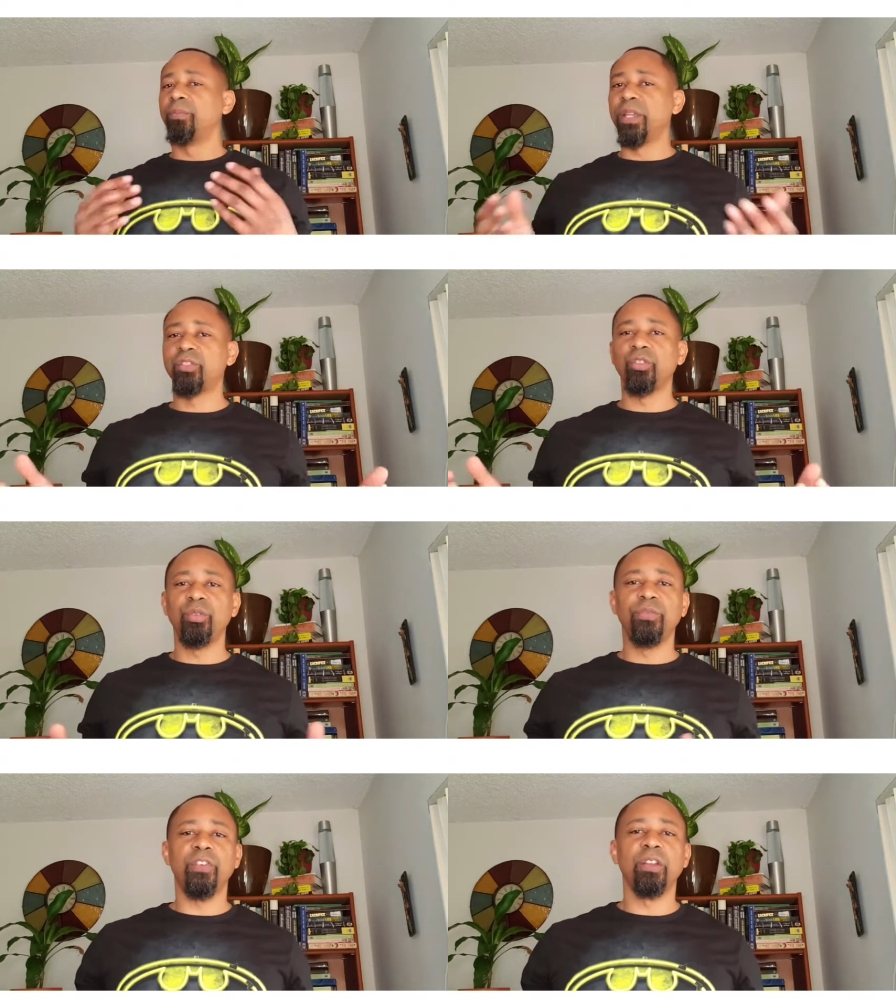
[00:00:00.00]
make sure
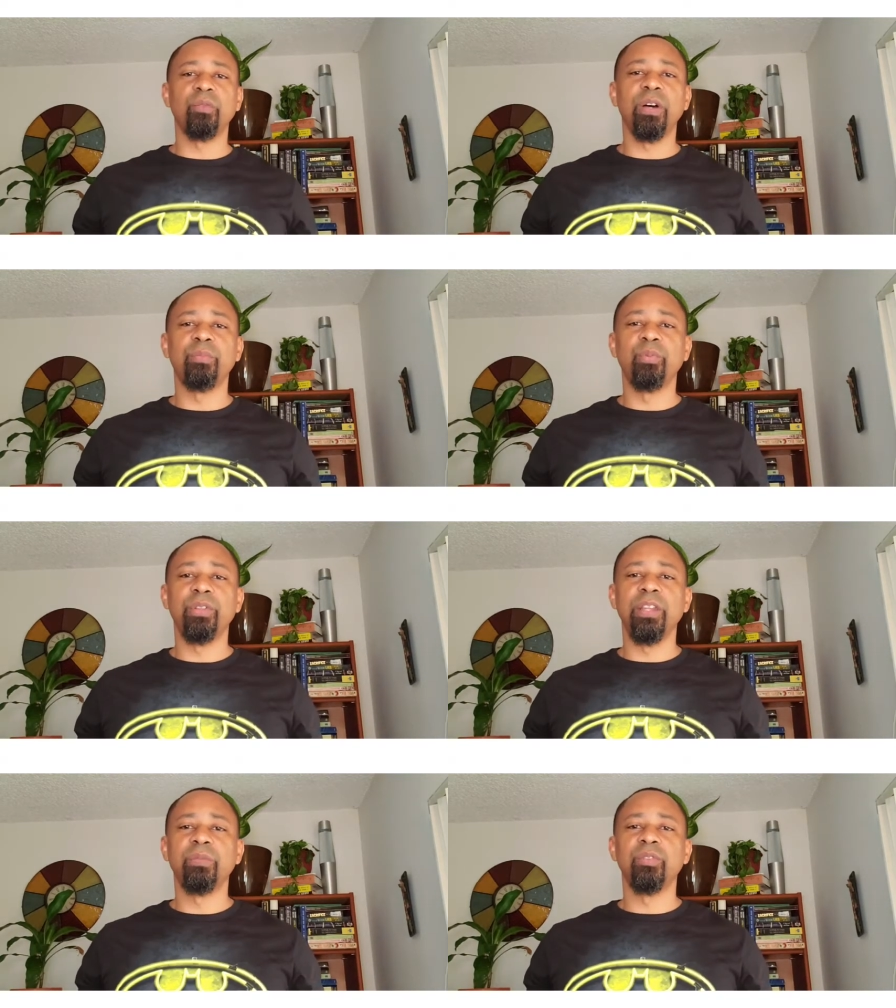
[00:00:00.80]
you follow up
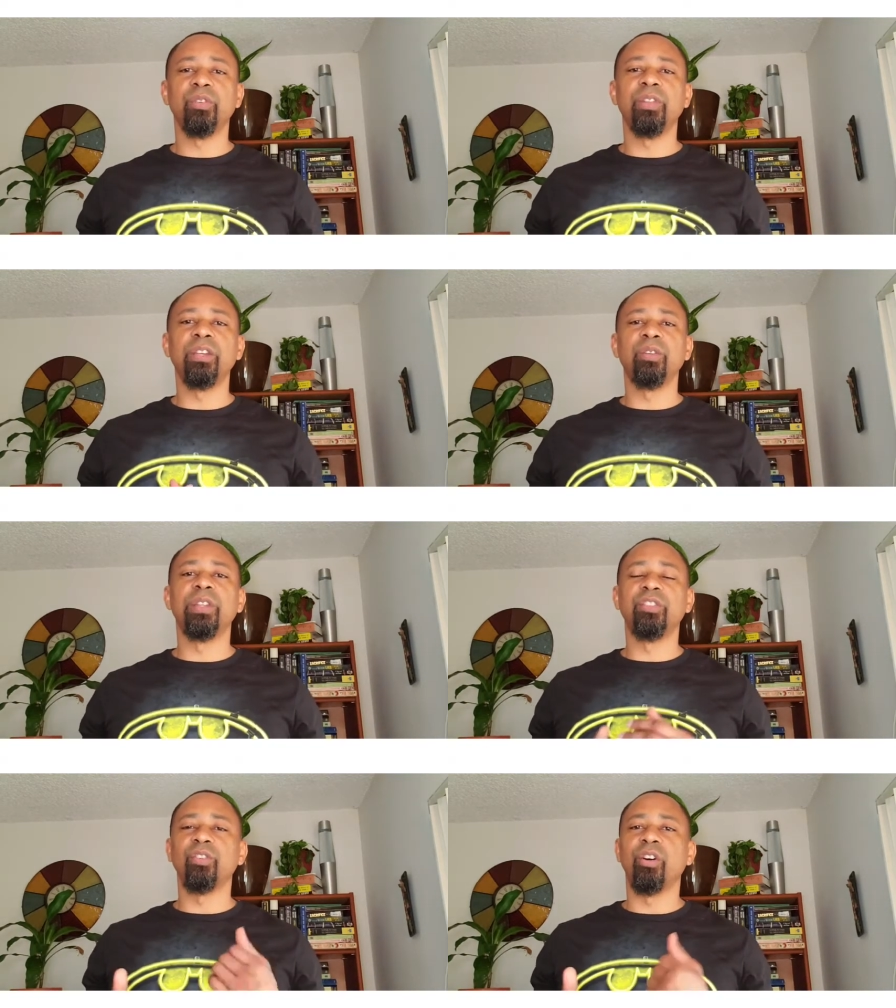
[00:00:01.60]
with them so they know
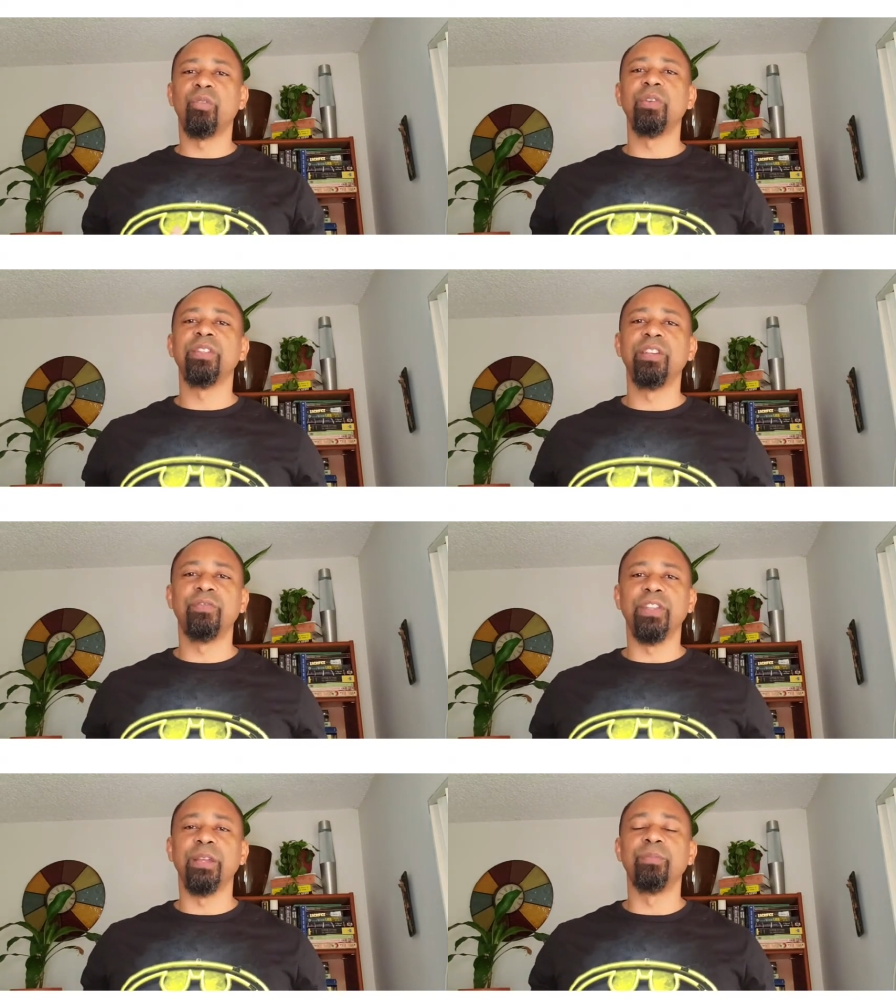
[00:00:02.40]
that you're always
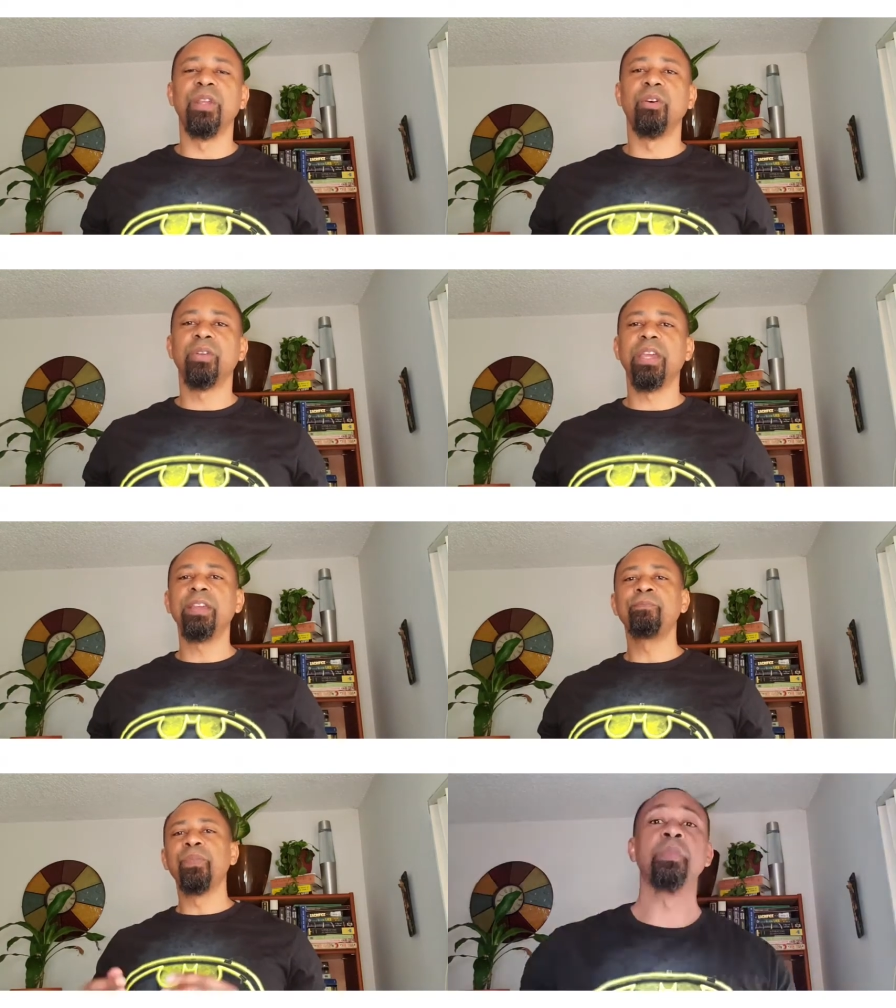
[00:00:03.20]
there for them,
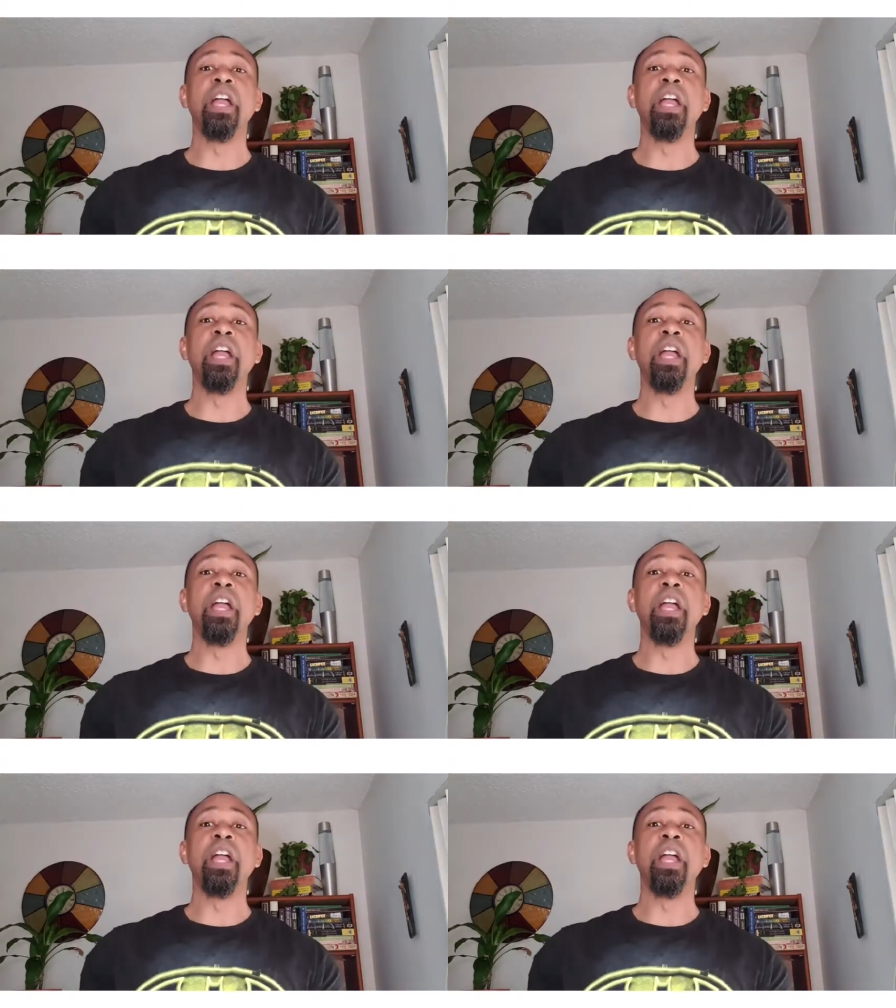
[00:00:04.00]
okay?